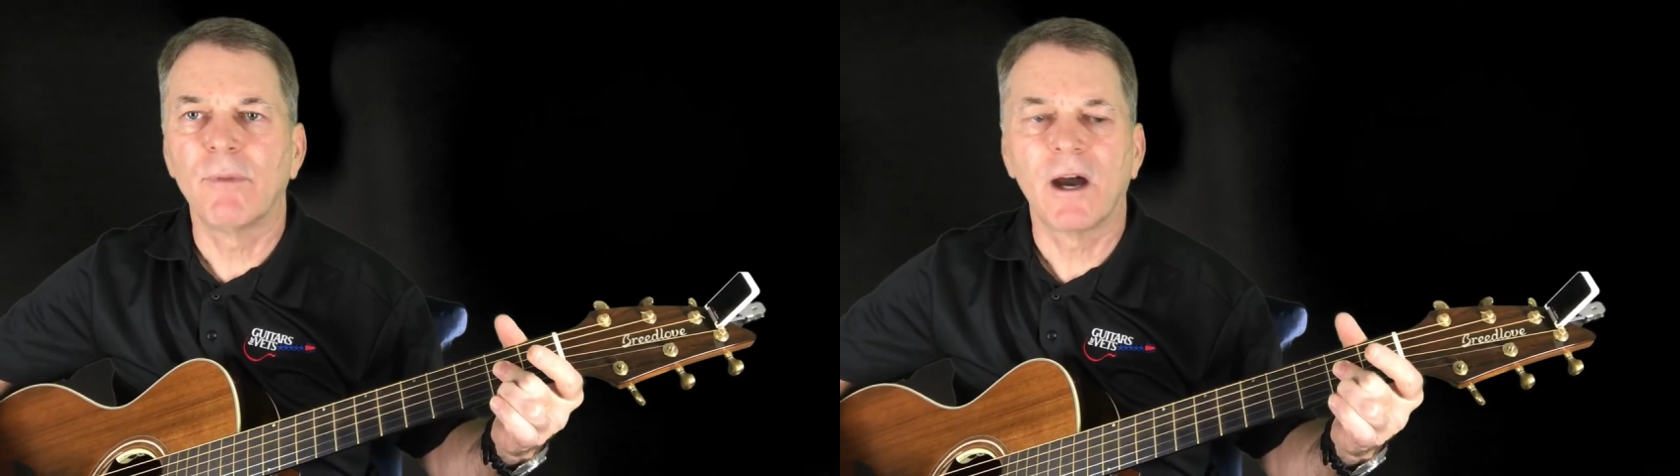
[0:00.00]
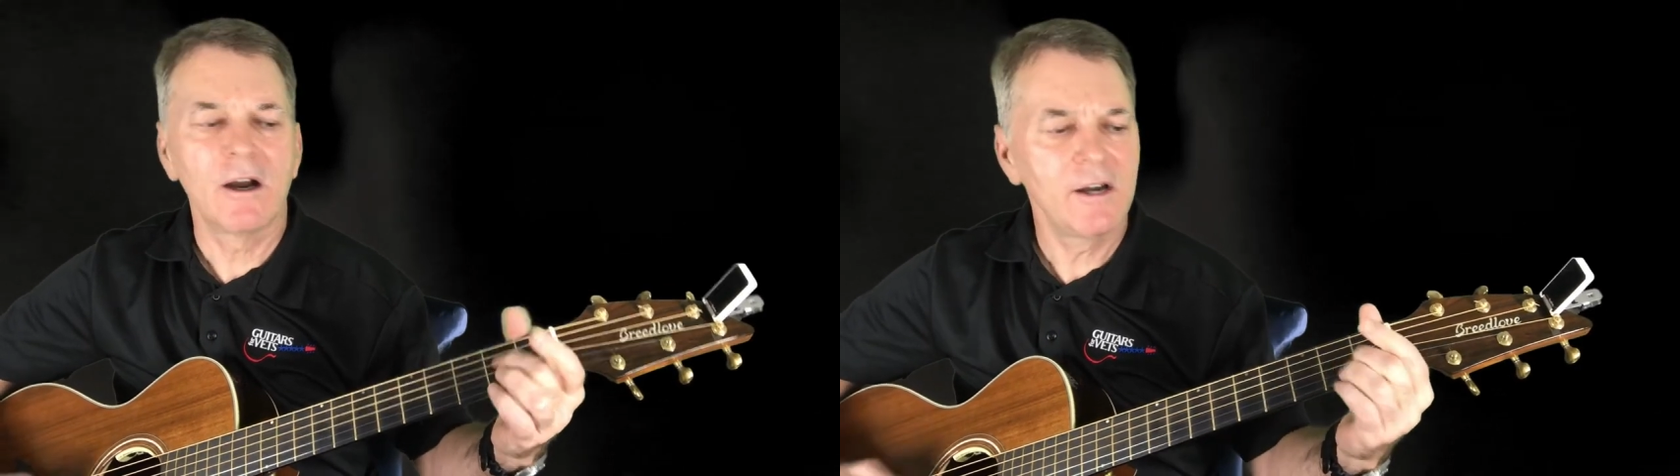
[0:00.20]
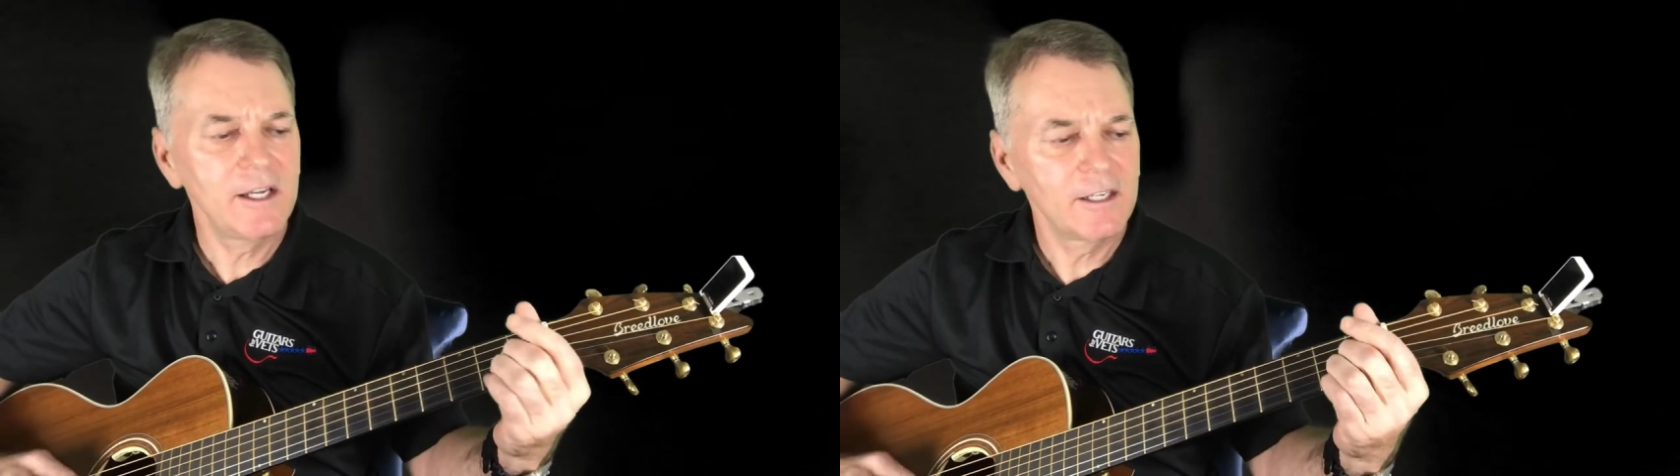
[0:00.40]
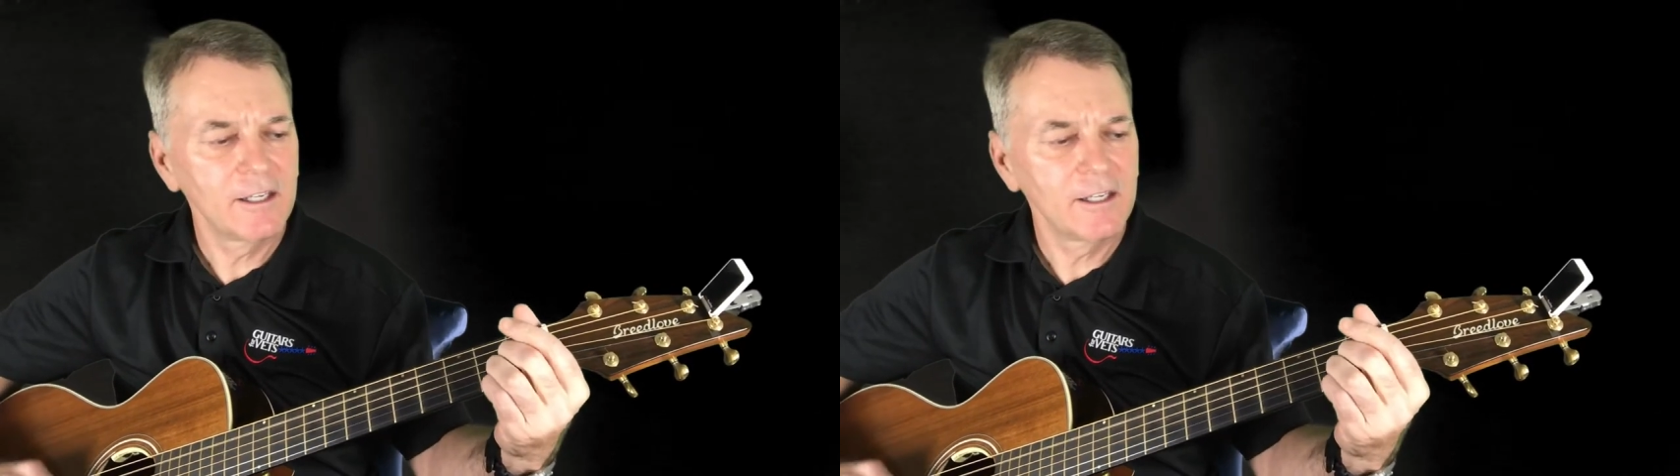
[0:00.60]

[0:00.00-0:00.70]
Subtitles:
bar it.